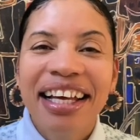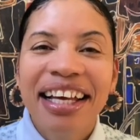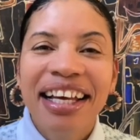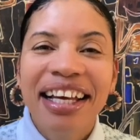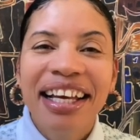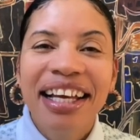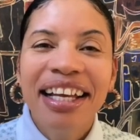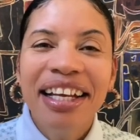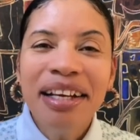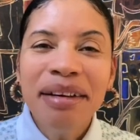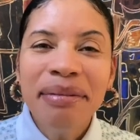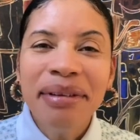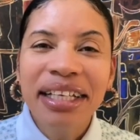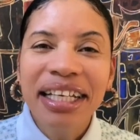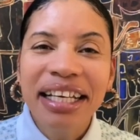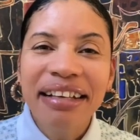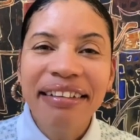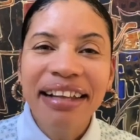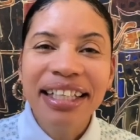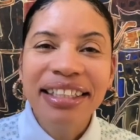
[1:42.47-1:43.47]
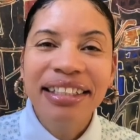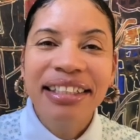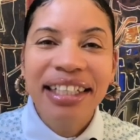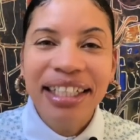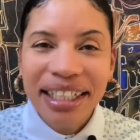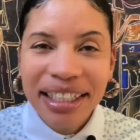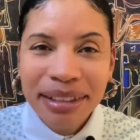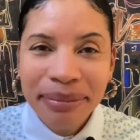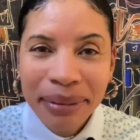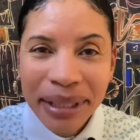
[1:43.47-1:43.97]
Can you believe that? So the
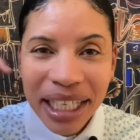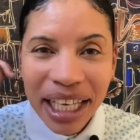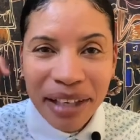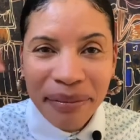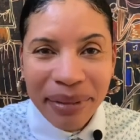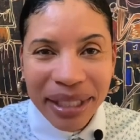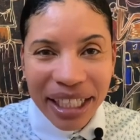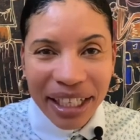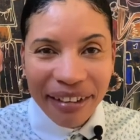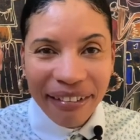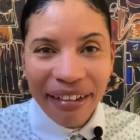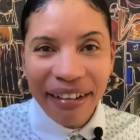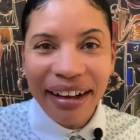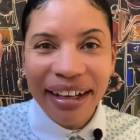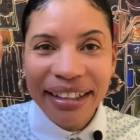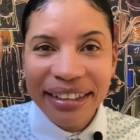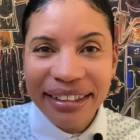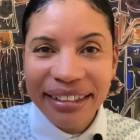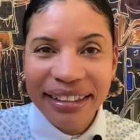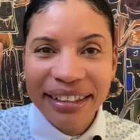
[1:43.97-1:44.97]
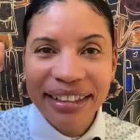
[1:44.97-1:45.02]
customer gave me the cross,